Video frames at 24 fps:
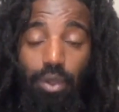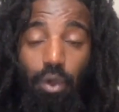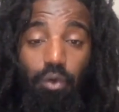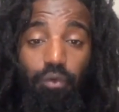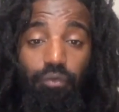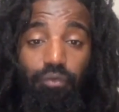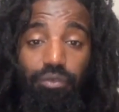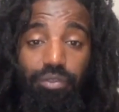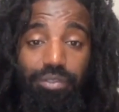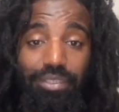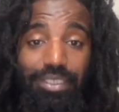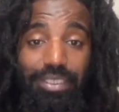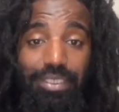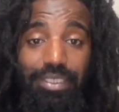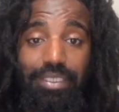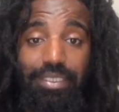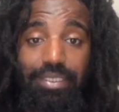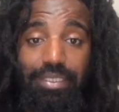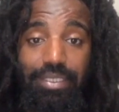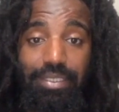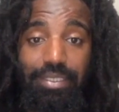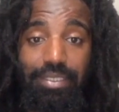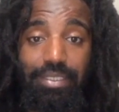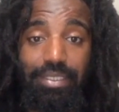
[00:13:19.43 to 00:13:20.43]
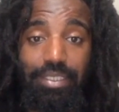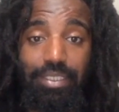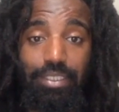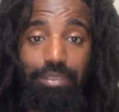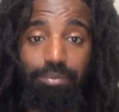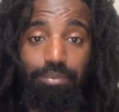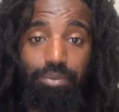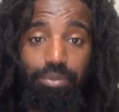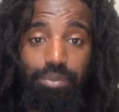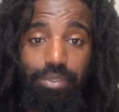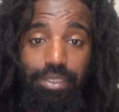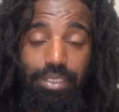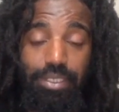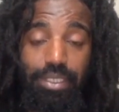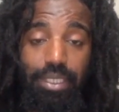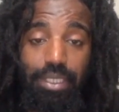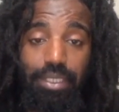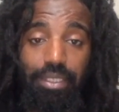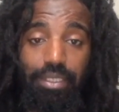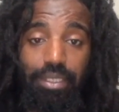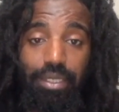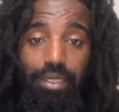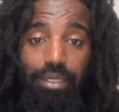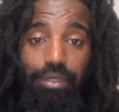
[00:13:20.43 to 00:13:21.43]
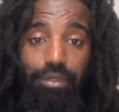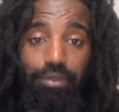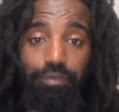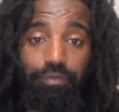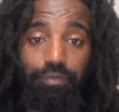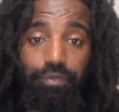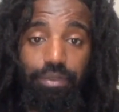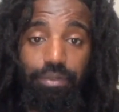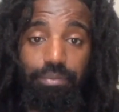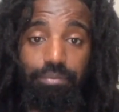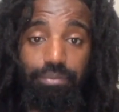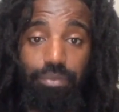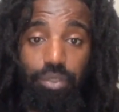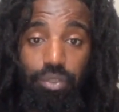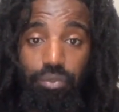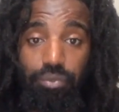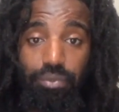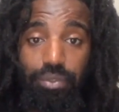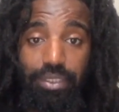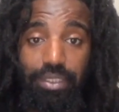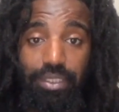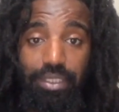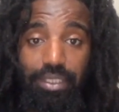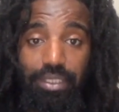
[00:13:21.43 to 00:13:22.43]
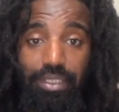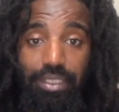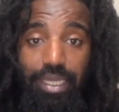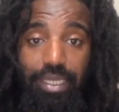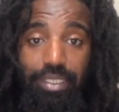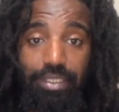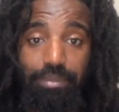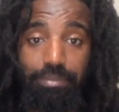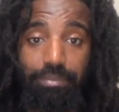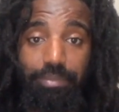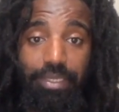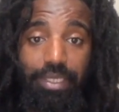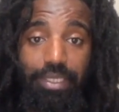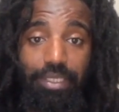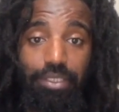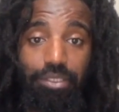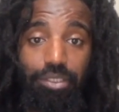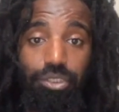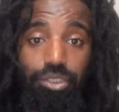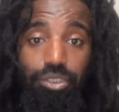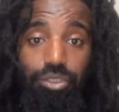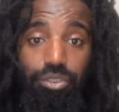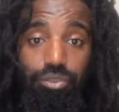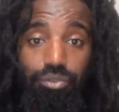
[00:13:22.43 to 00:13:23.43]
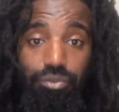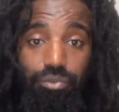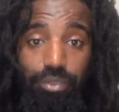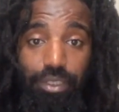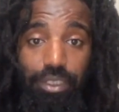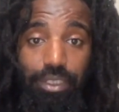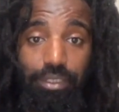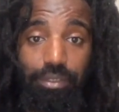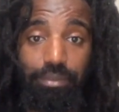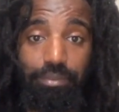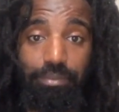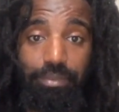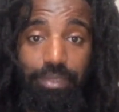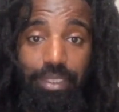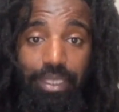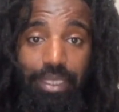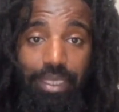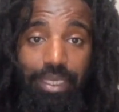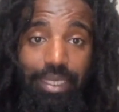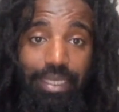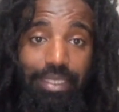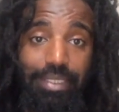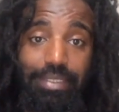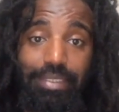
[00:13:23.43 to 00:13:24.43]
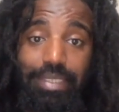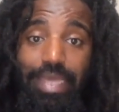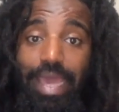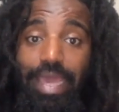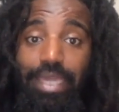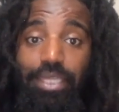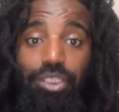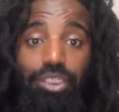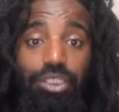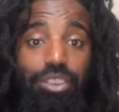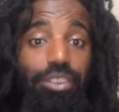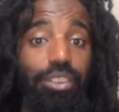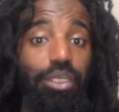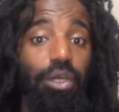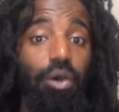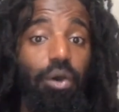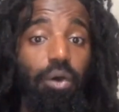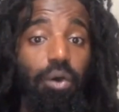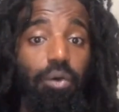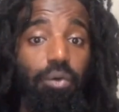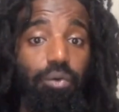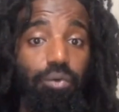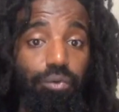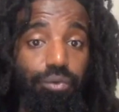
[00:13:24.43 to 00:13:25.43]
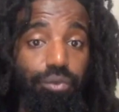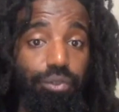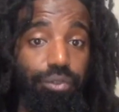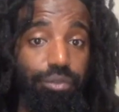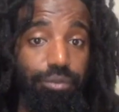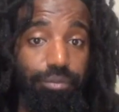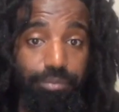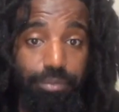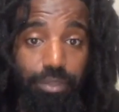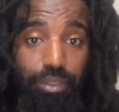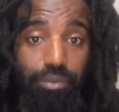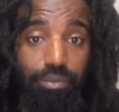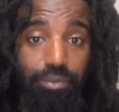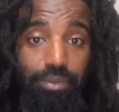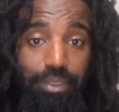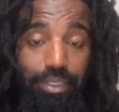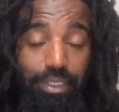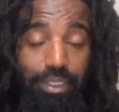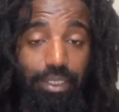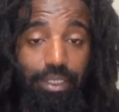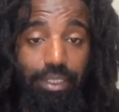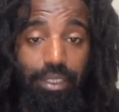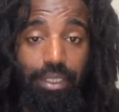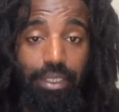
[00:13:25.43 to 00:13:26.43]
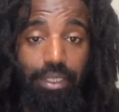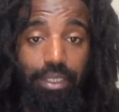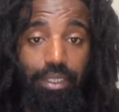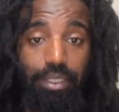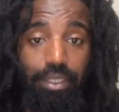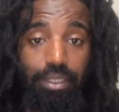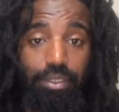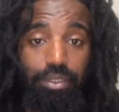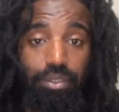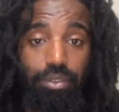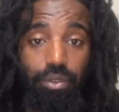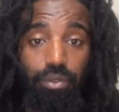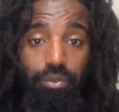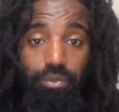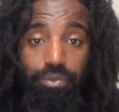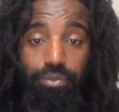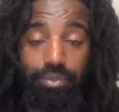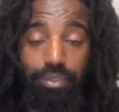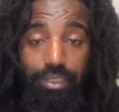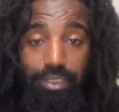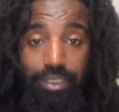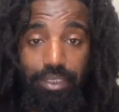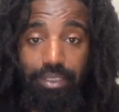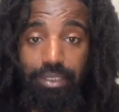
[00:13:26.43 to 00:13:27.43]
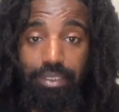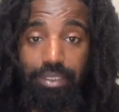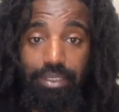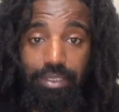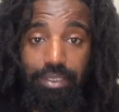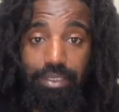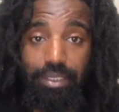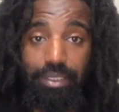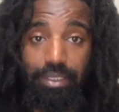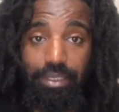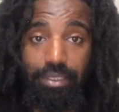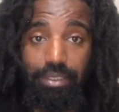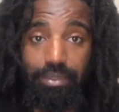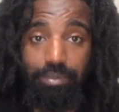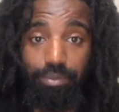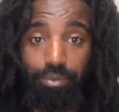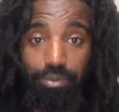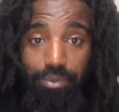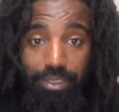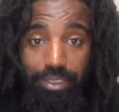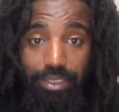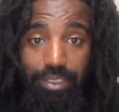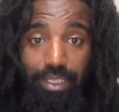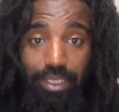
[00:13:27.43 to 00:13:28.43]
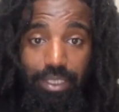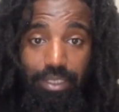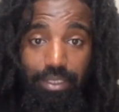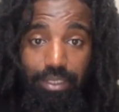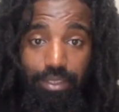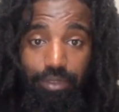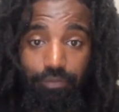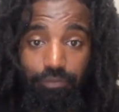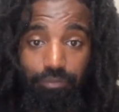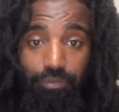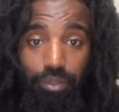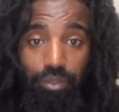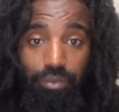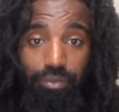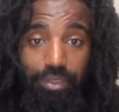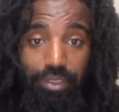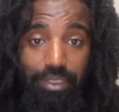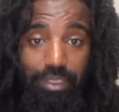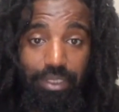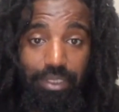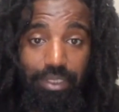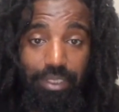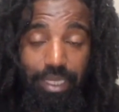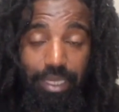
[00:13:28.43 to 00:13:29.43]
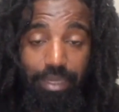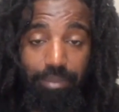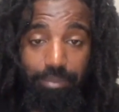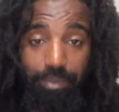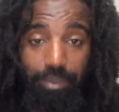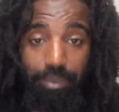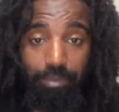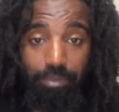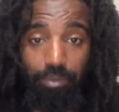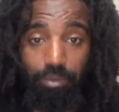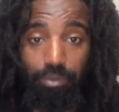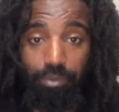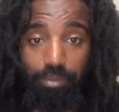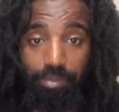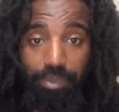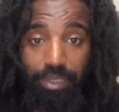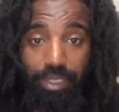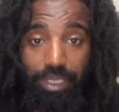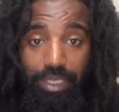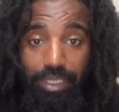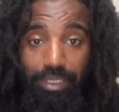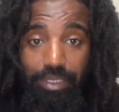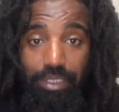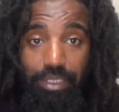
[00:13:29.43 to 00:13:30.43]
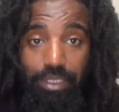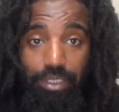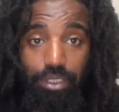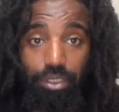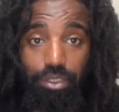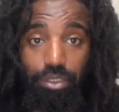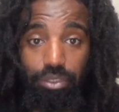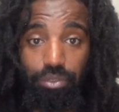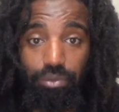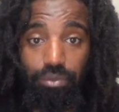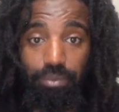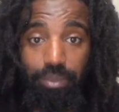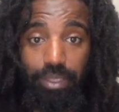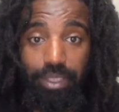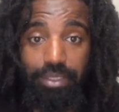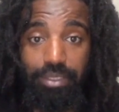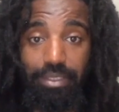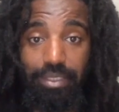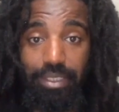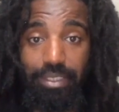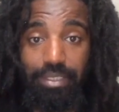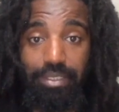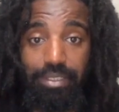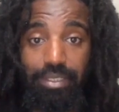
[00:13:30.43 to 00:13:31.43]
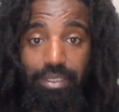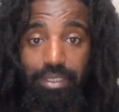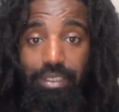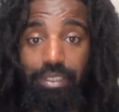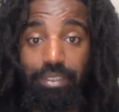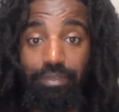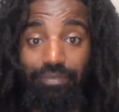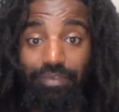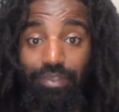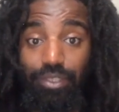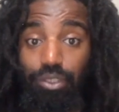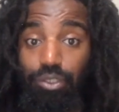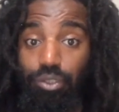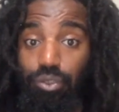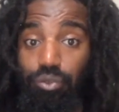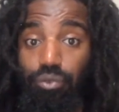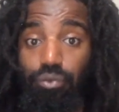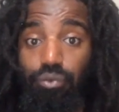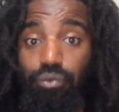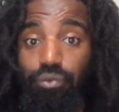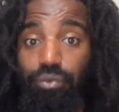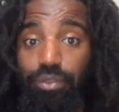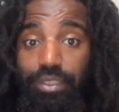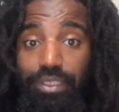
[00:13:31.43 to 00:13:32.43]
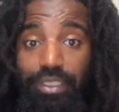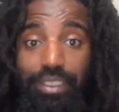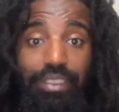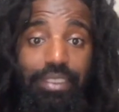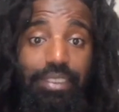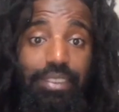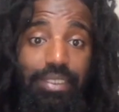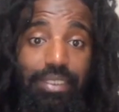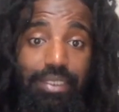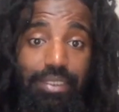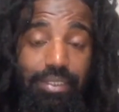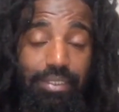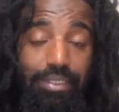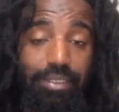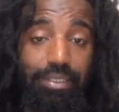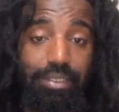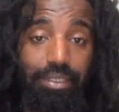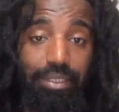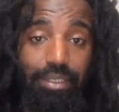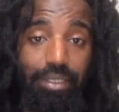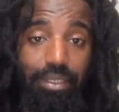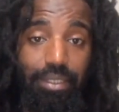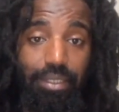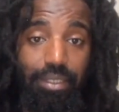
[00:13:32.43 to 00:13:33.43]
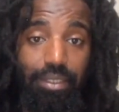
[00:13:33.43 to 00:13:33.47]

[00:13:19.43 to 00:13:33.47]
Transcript: over 66% of the music that's being streamed is actually older music. So 66% of music that people are playing in the U.S. isn't even new releases,